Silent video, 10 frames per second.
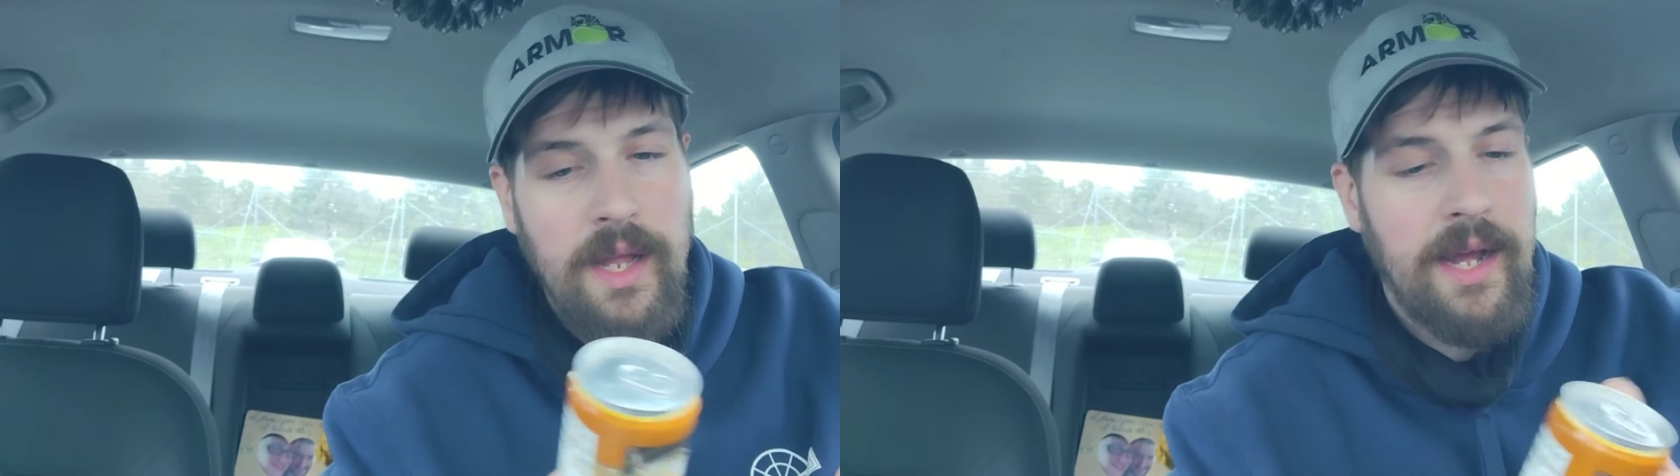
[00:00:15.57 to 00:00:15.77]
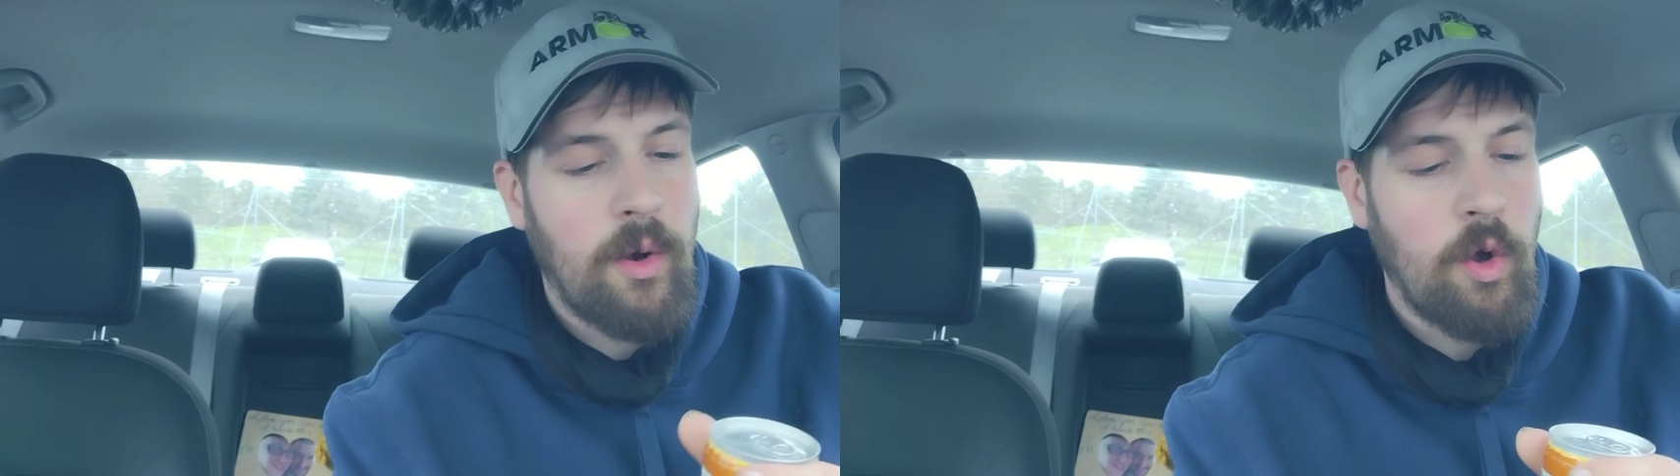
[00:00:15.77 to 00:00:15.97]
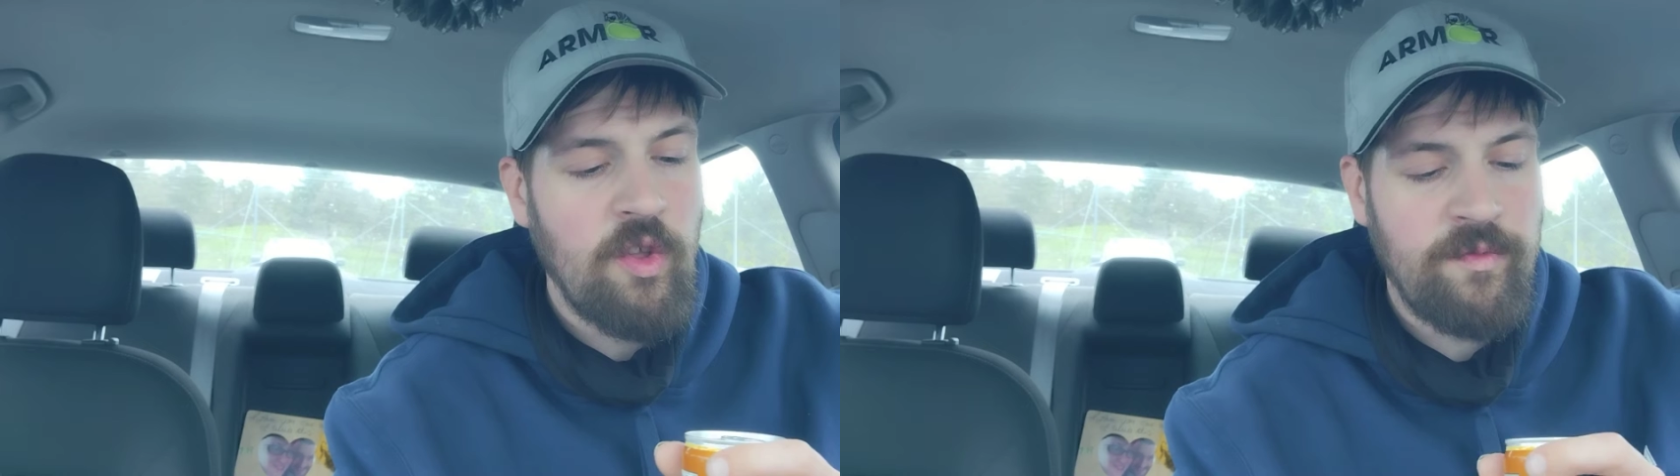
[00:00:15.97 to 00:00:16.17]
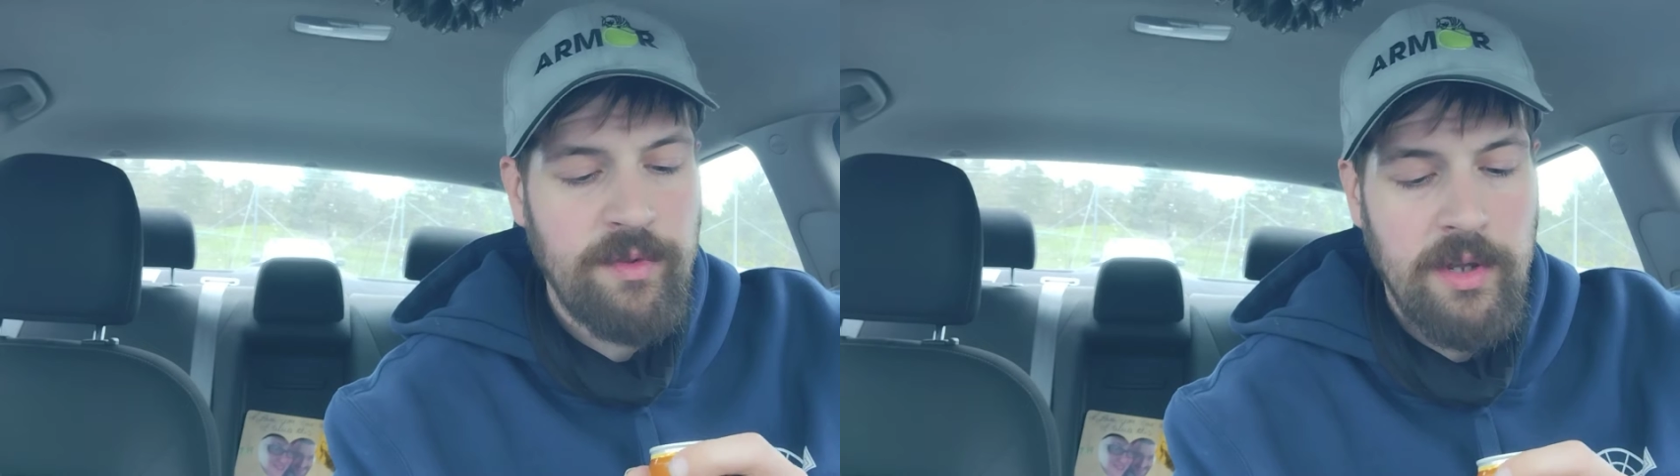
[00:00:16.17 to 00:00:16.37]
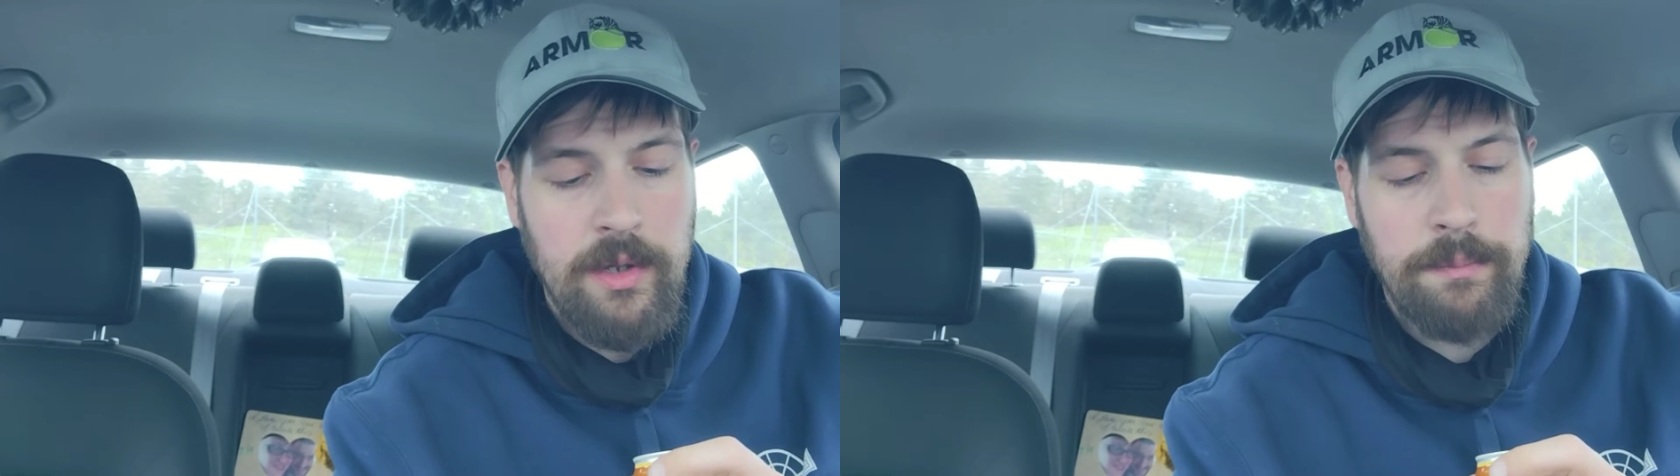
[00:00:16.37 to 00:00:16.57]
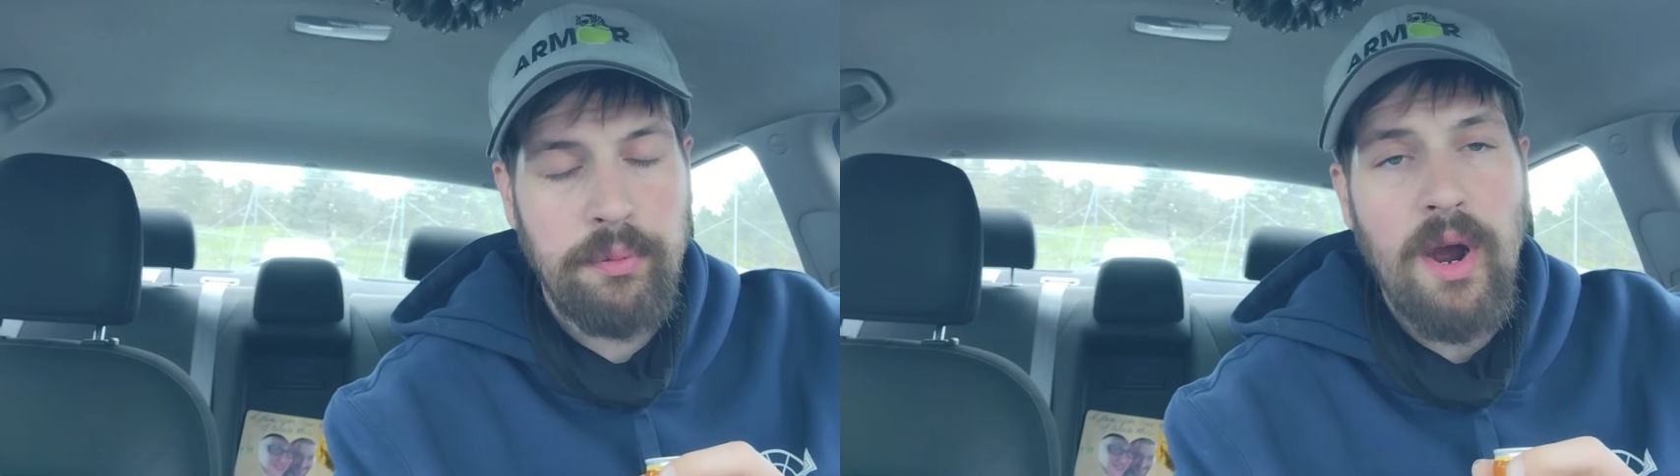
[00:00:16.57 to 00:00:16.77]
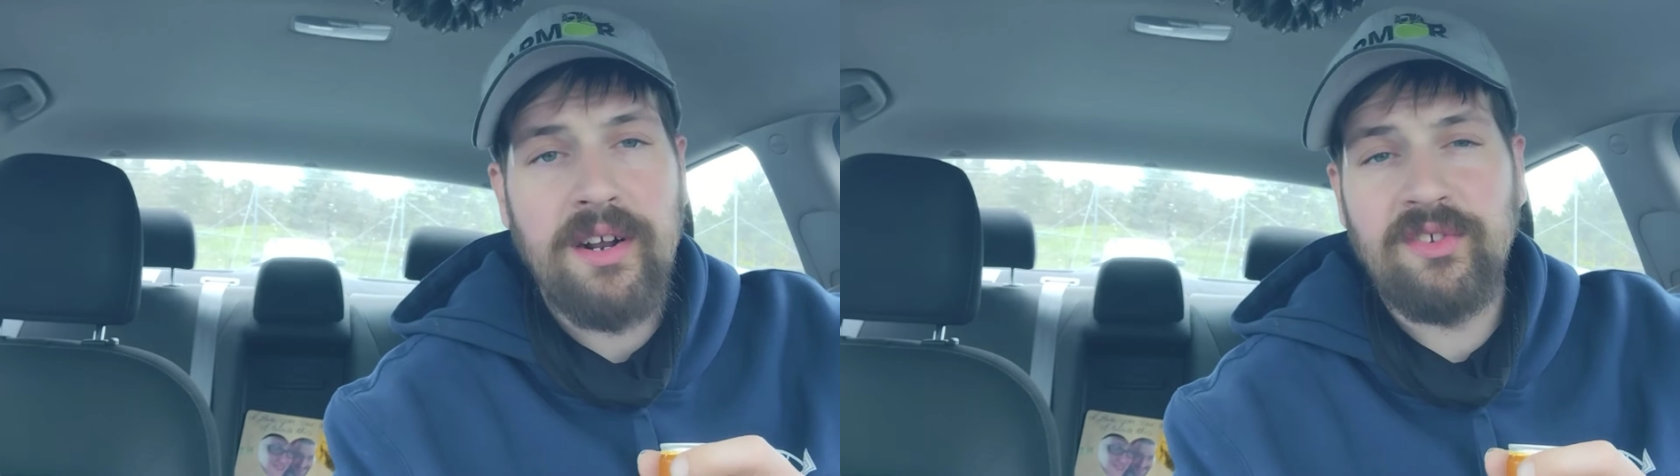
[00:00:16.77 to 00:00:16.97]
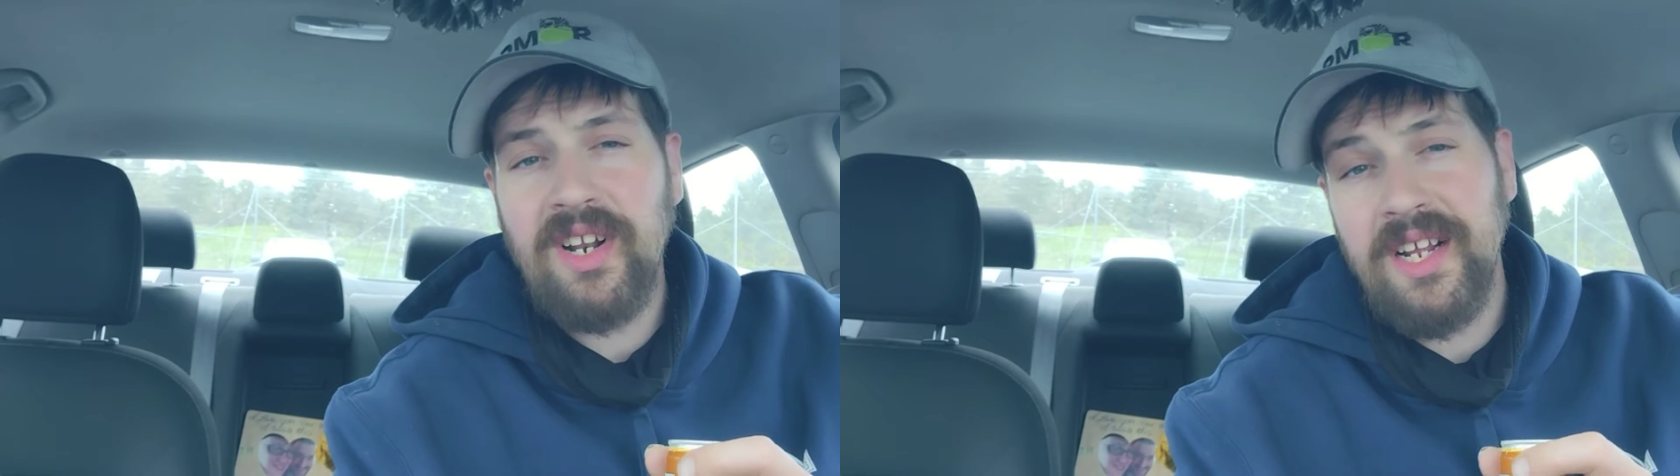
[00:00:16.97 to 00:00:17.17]
All of the
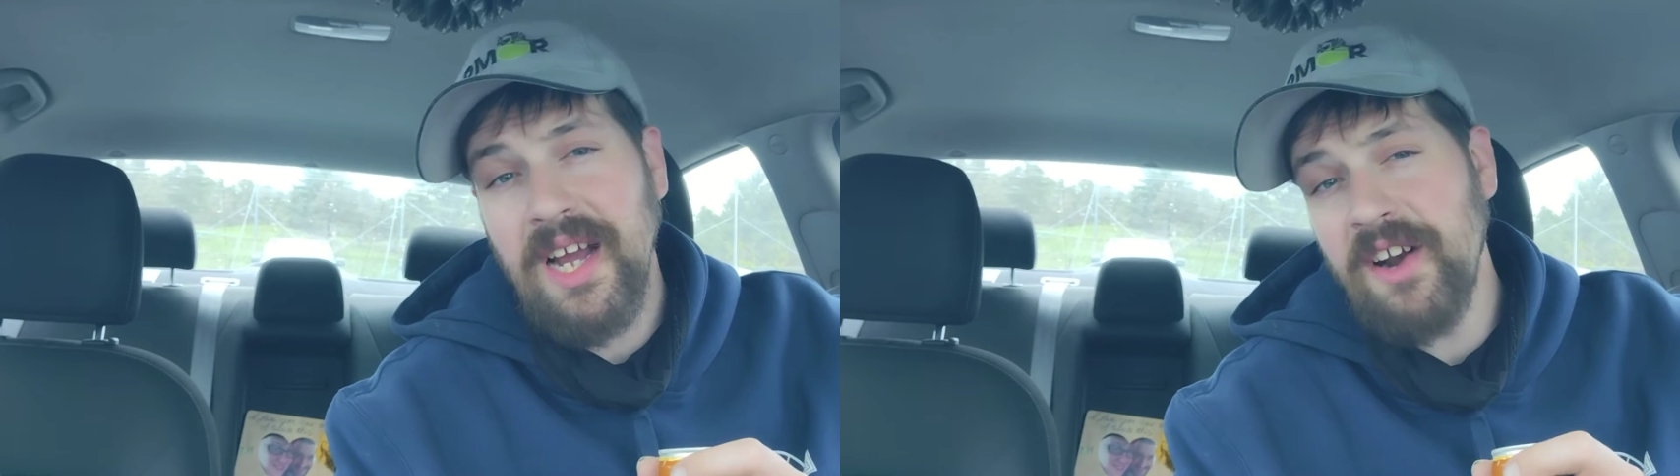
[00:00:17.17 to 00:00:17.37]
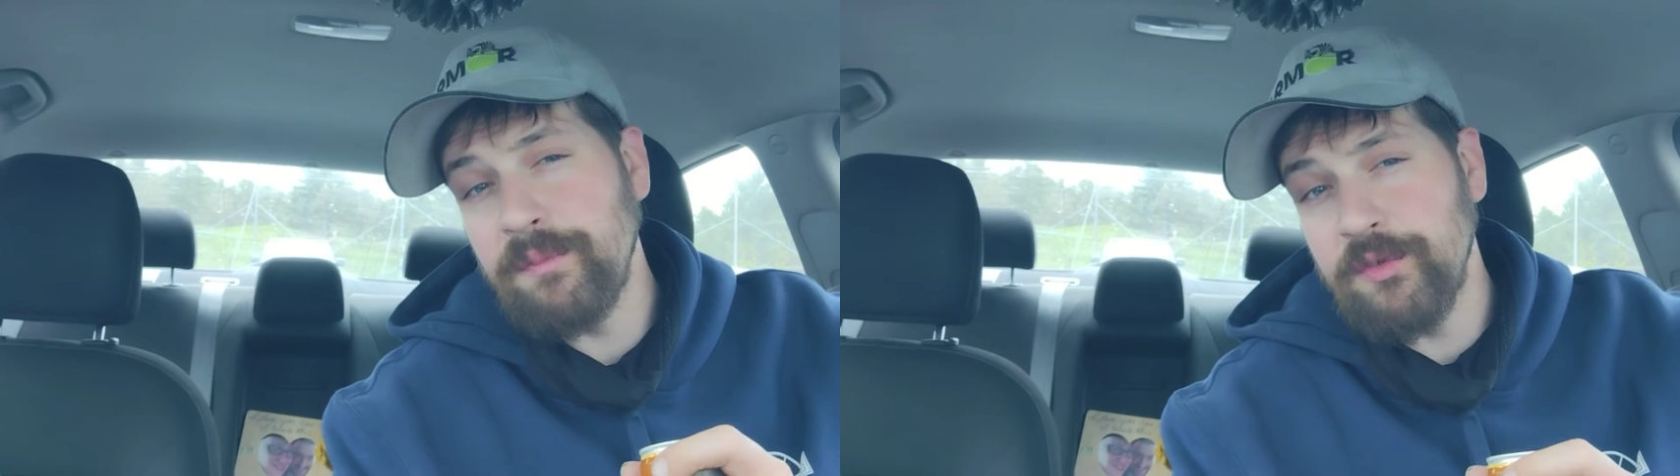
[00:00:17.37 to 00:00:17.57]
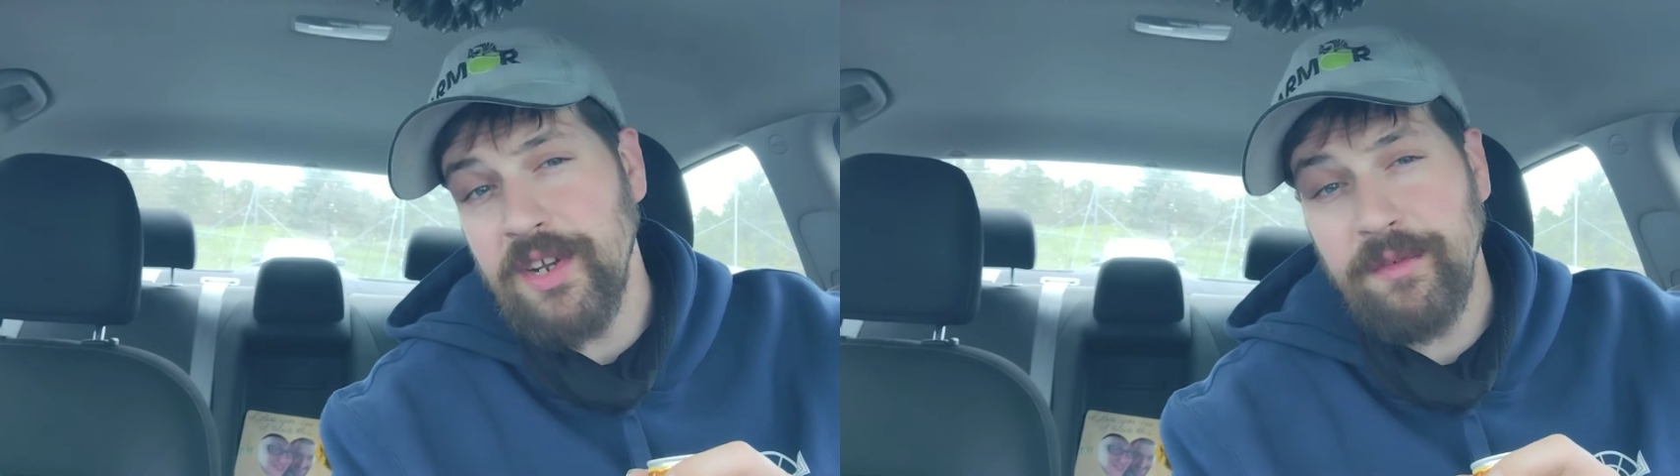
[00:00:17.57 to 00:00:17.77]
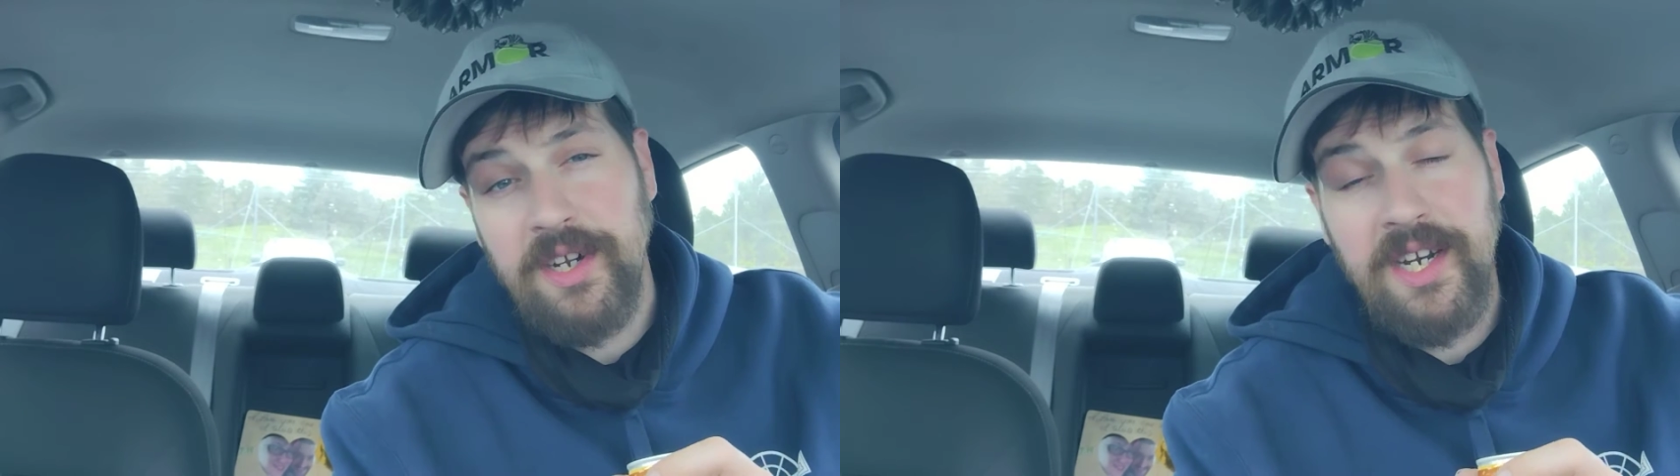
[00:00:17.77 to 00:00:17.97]
products that I got from Stamford,